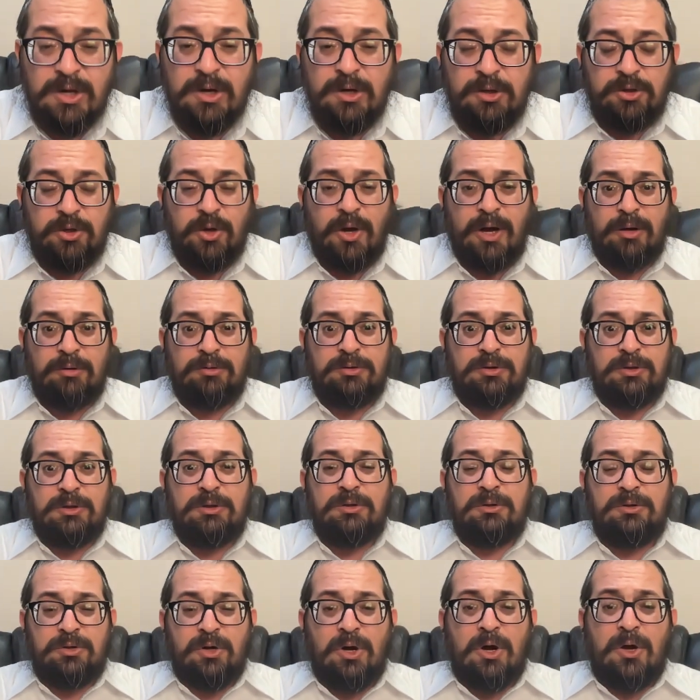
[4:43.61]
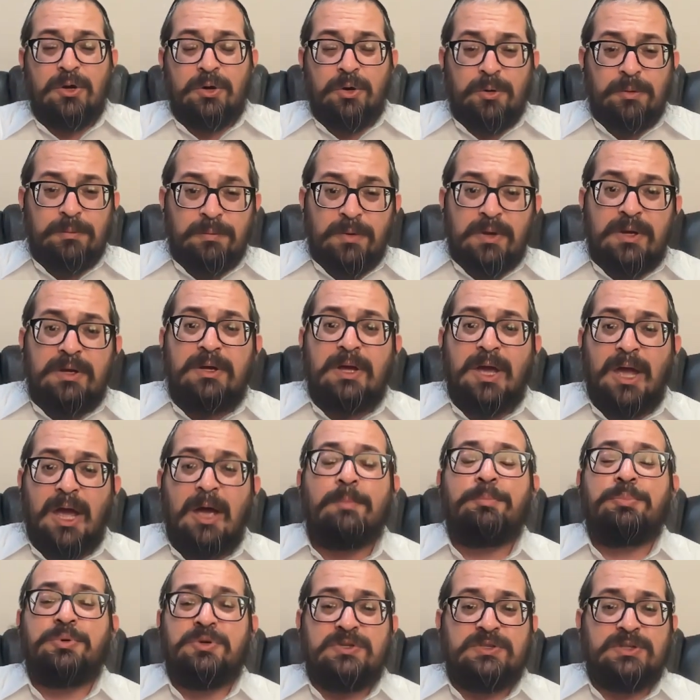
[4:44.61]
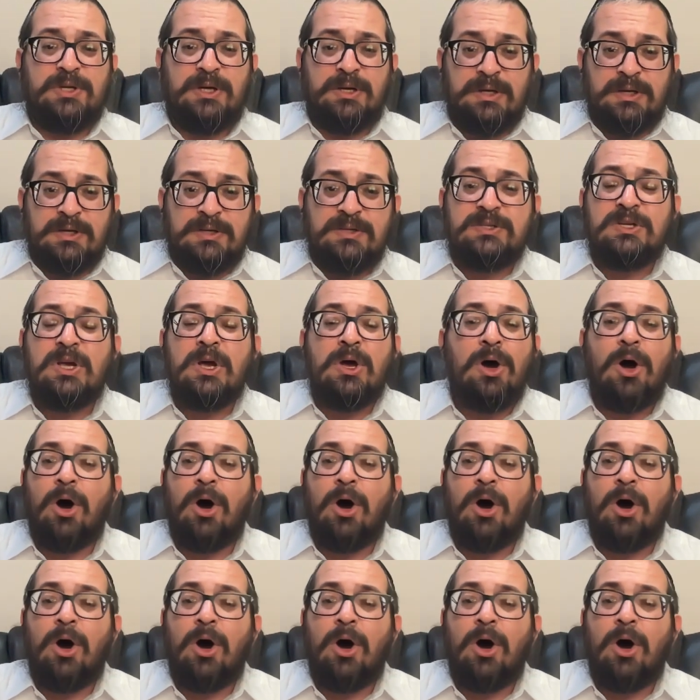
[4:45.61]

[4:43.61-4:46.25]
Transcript: throughout the entire campus, that is,